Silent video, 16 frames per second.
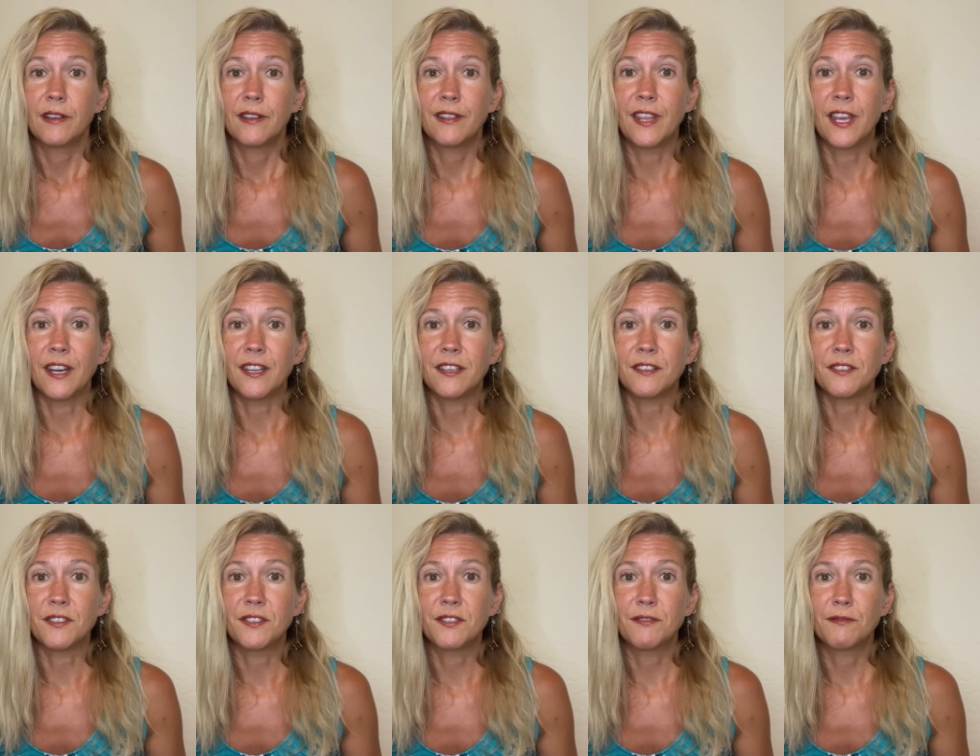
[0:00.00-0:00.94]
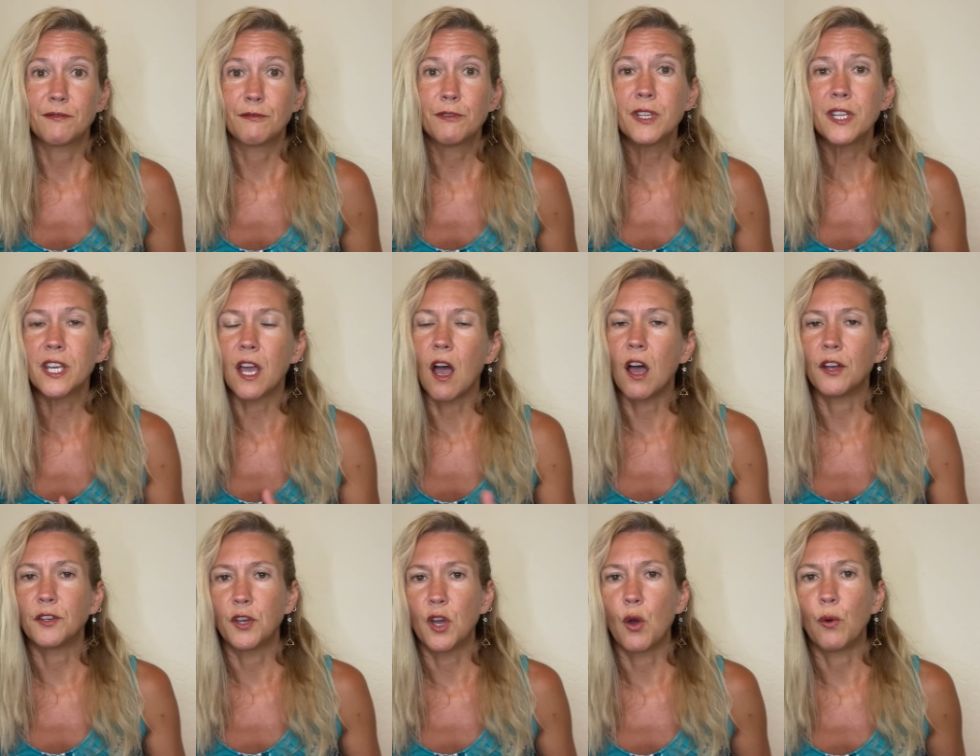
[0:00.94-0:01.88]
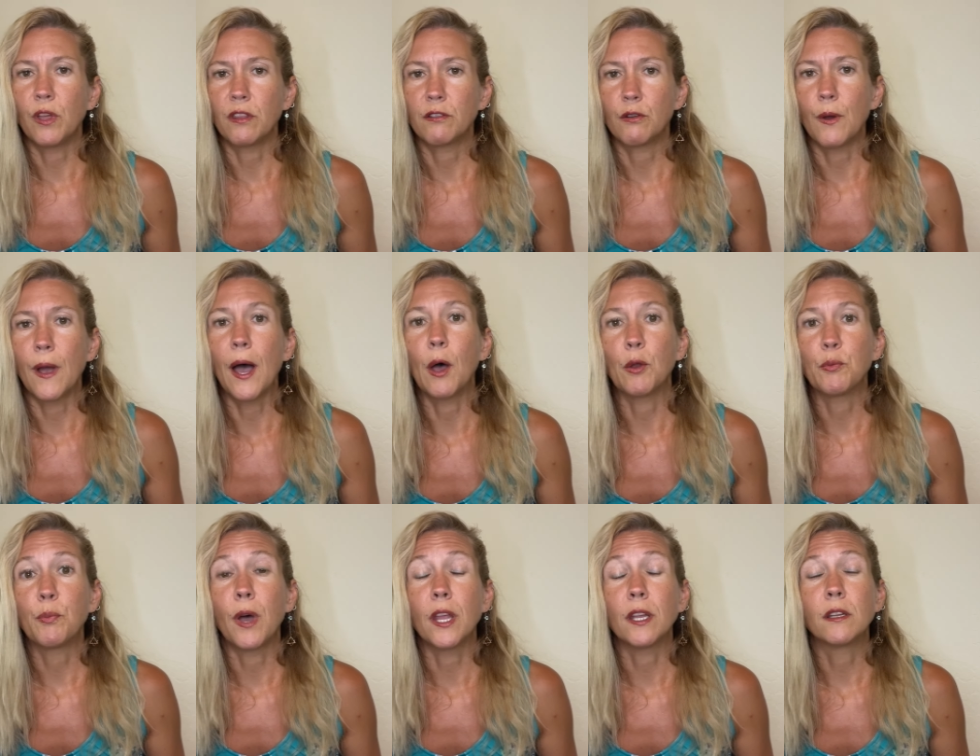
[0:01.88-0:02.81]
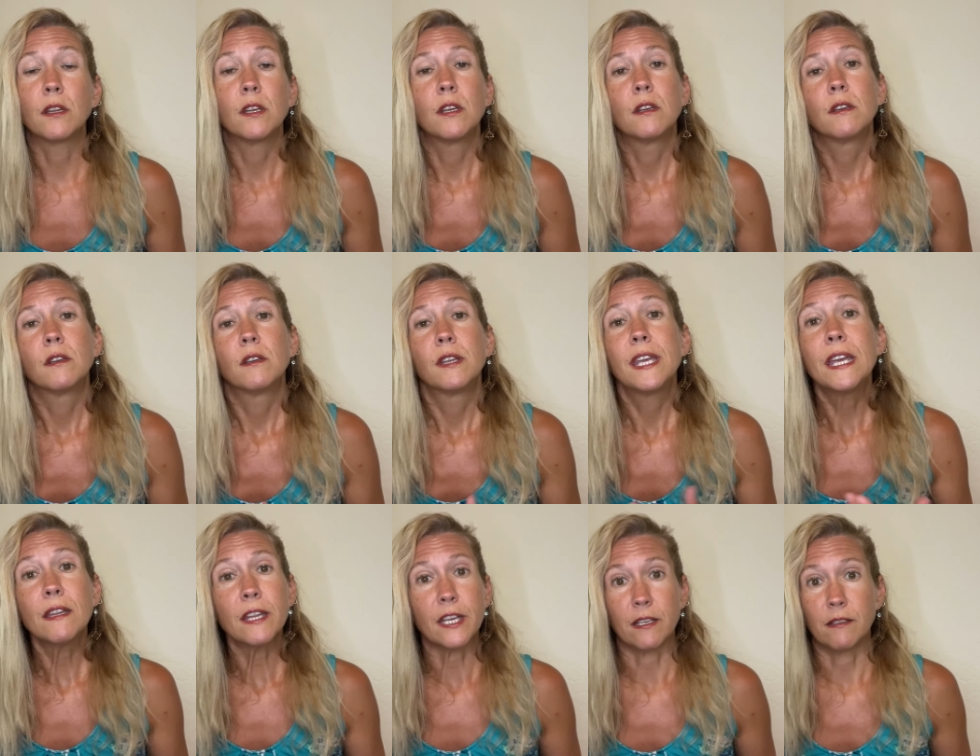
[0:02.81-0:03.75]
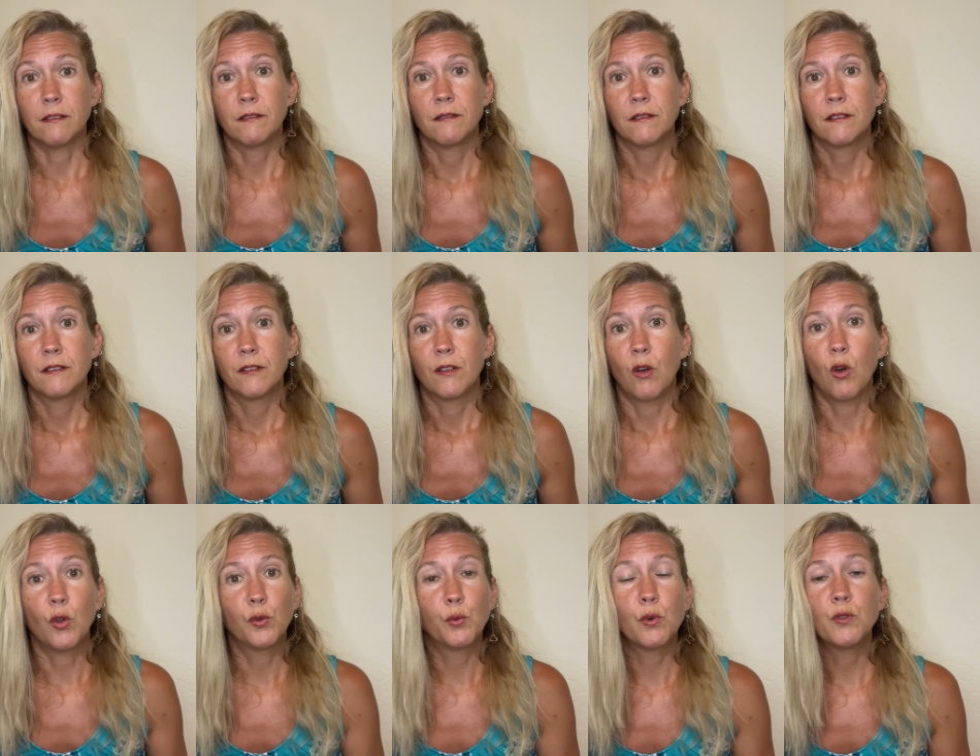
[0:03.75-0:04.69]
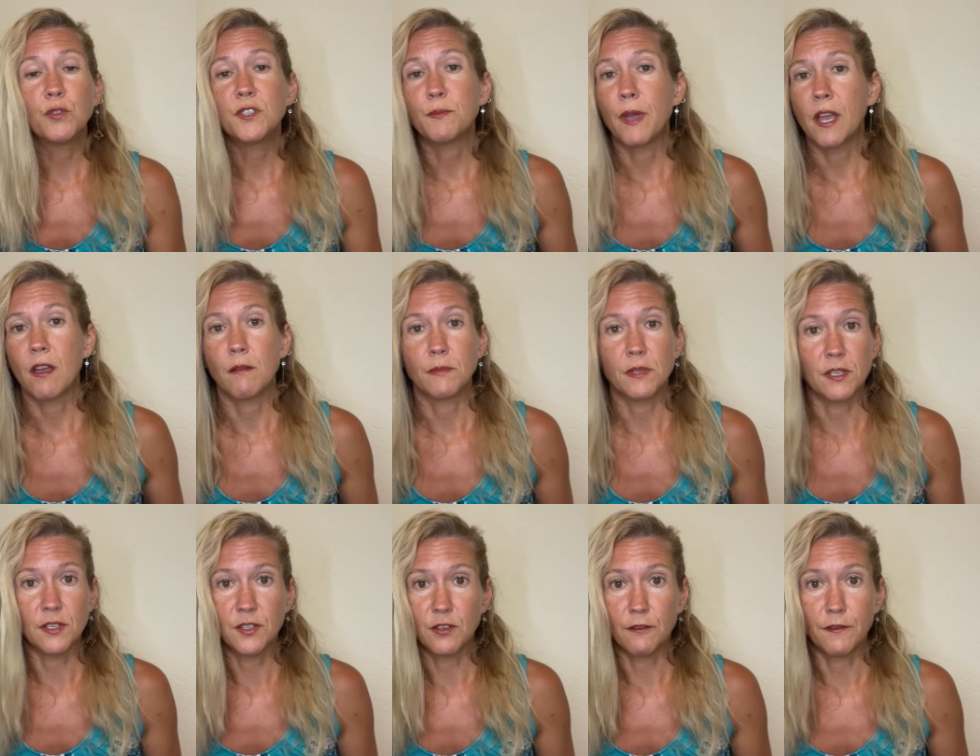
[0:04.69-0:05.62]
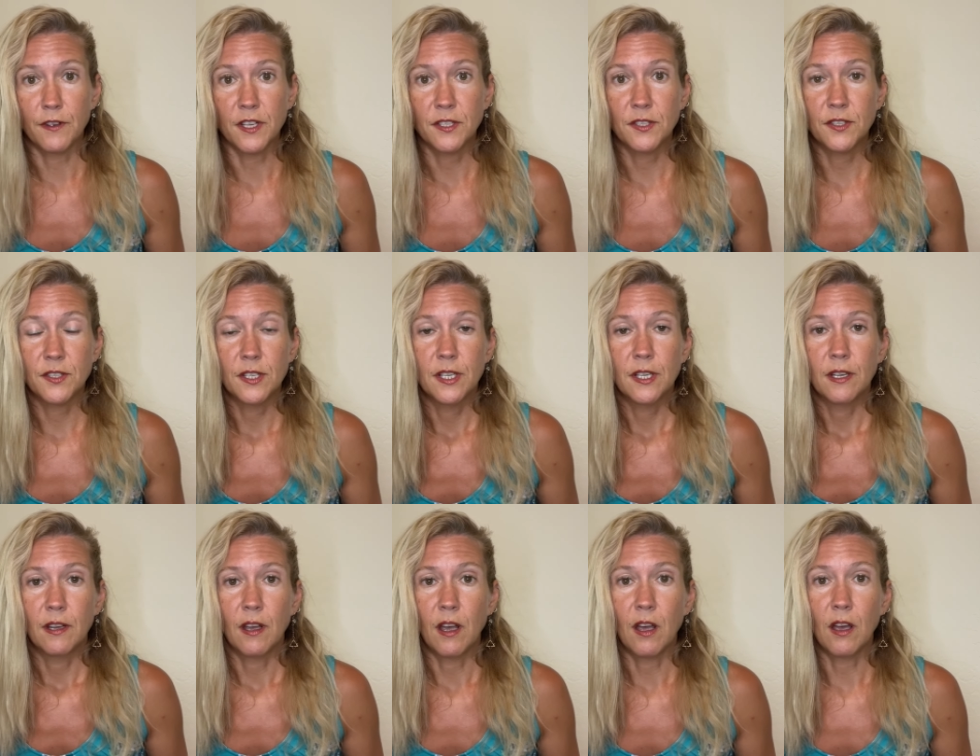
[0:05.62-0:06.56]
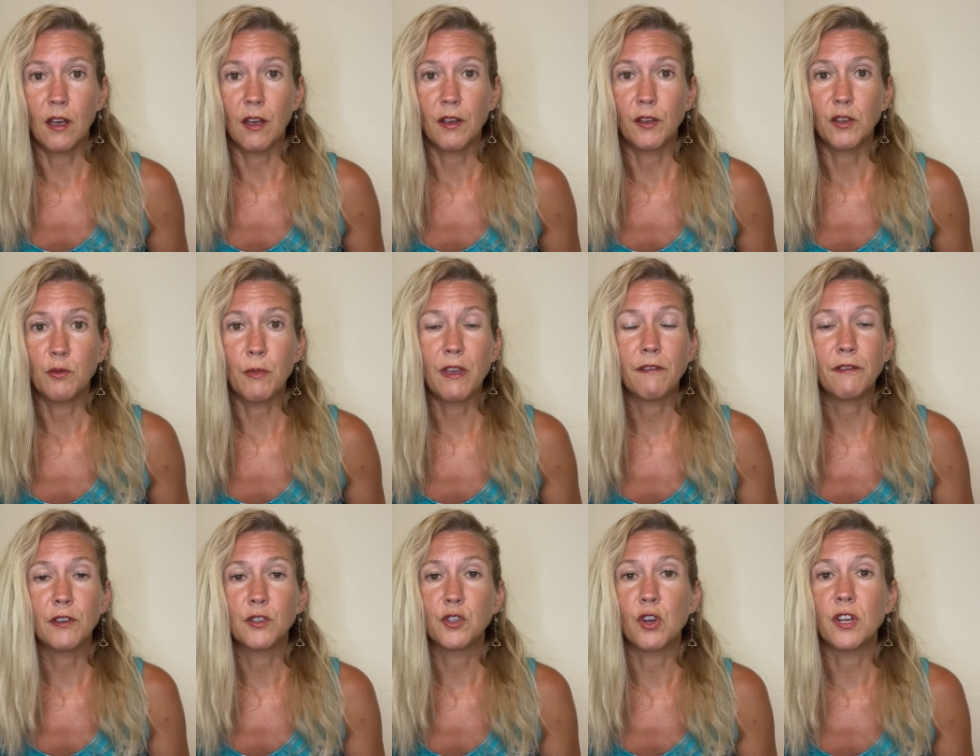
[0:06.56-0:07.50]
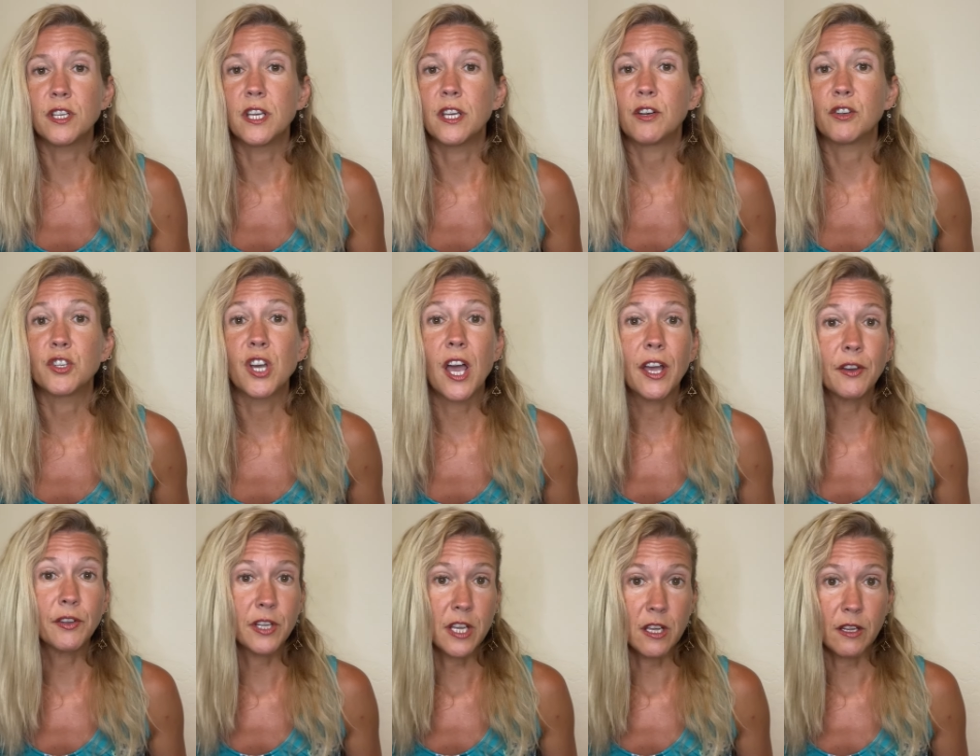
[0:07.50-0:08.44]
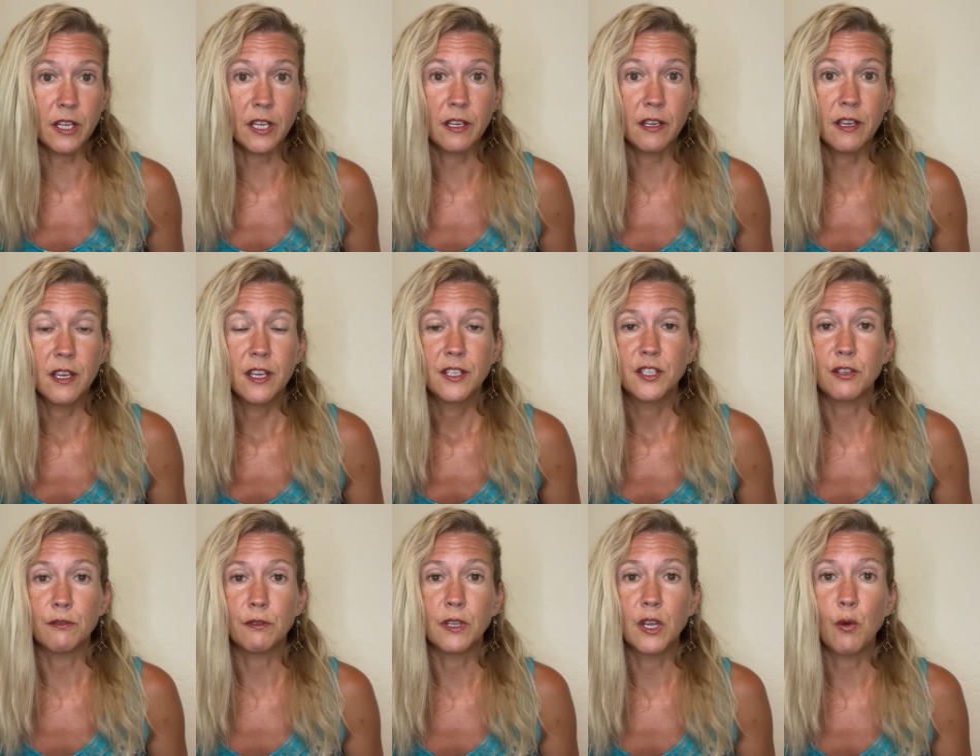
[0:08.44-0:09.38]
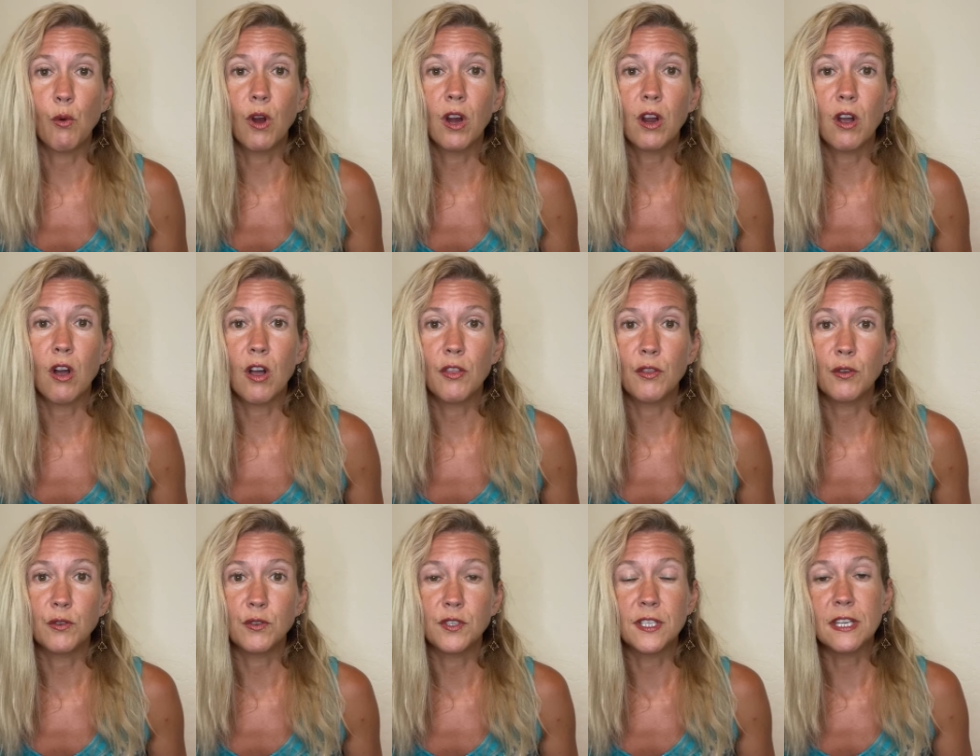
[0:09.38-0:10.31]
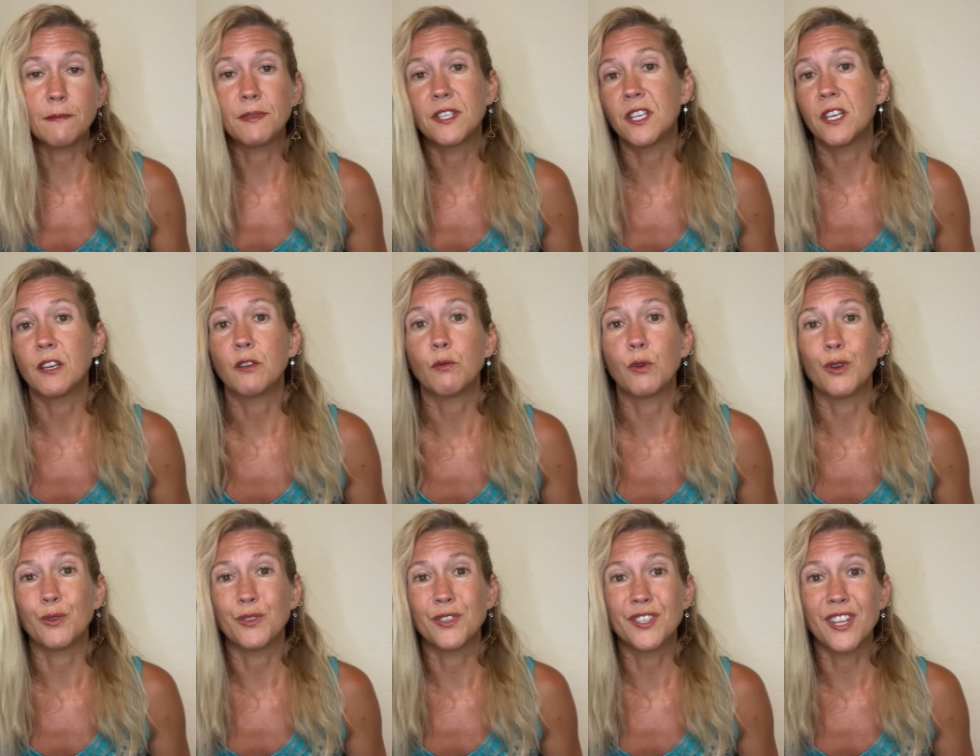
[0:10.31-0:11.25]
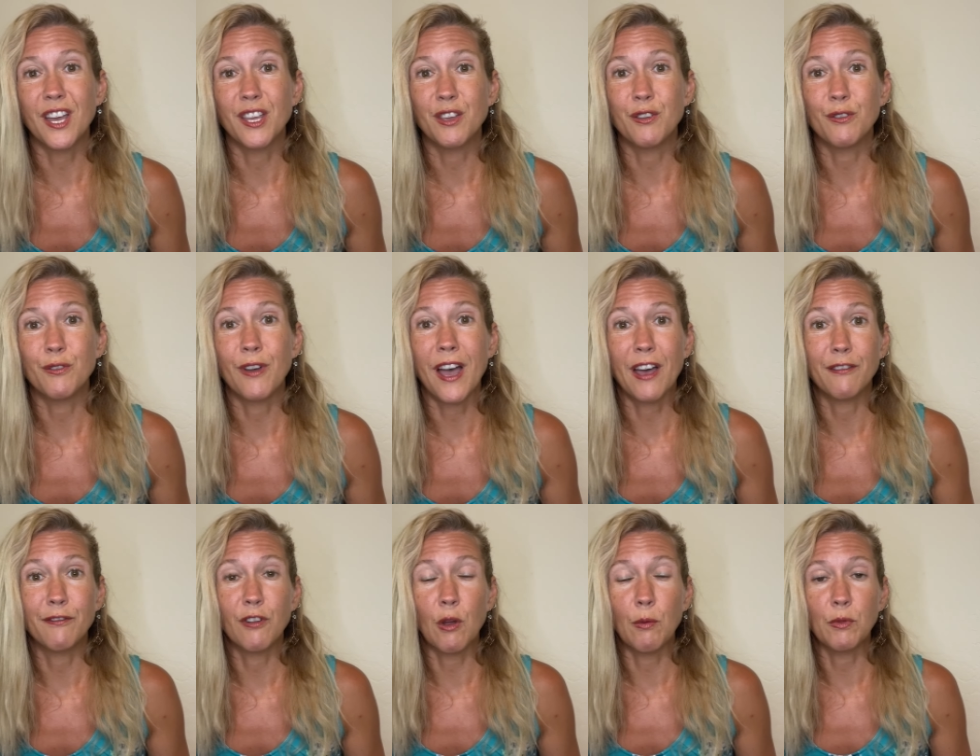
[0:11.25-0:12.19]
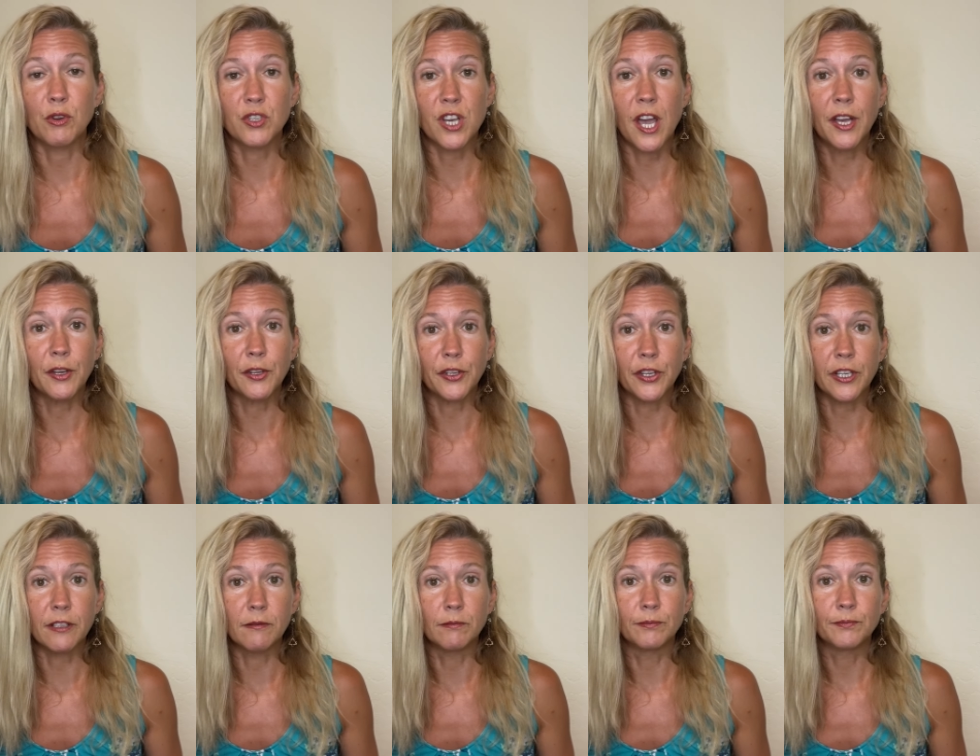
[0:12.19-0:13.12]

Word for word: that is really ongoing throughout but healing old wounds may come to the surface uh, you may feel drawn to inner child healing to really work on those deep seated wounds that you had from your childhood.